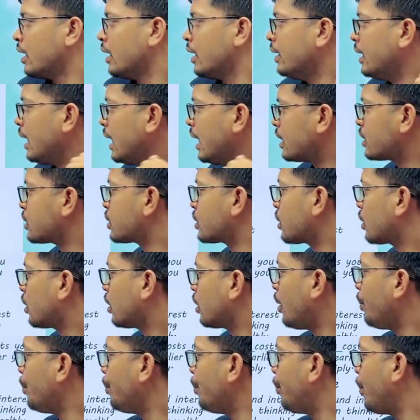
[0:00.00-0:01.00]
Next,
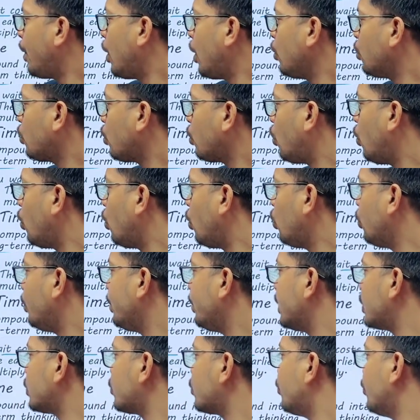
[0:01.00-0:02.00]
compound
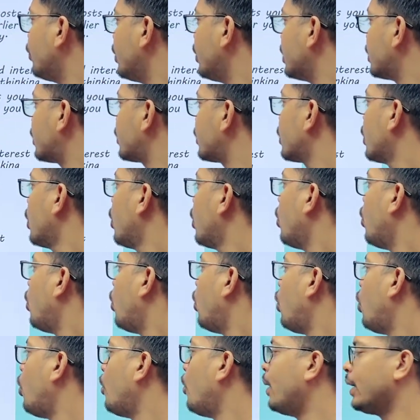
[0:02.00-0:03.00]
always wins
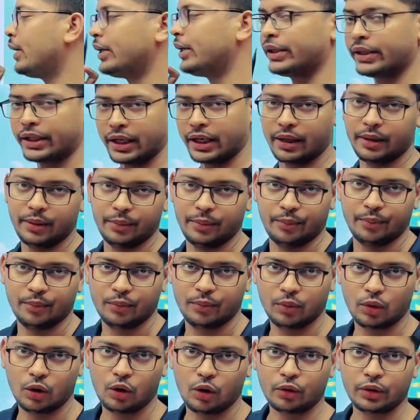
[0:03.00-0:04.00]
over time.
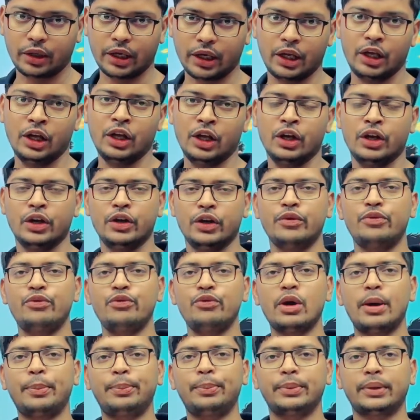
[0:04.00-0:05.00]
Okay, if
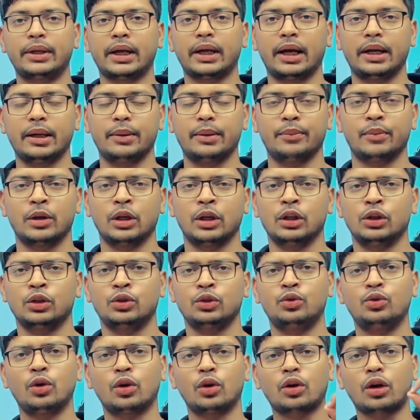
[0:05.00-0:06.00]
you have time,
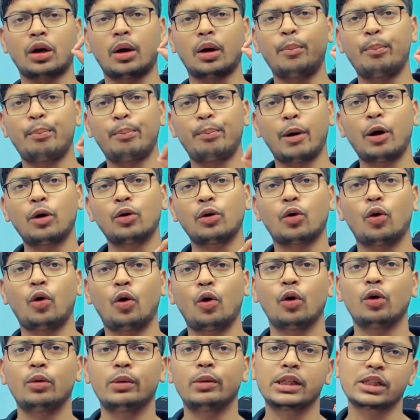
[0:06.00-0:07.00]
your compound
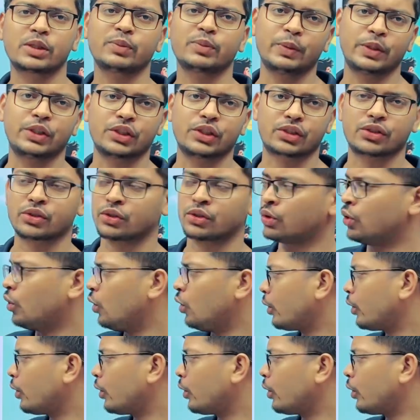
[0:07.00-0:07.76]
always wins.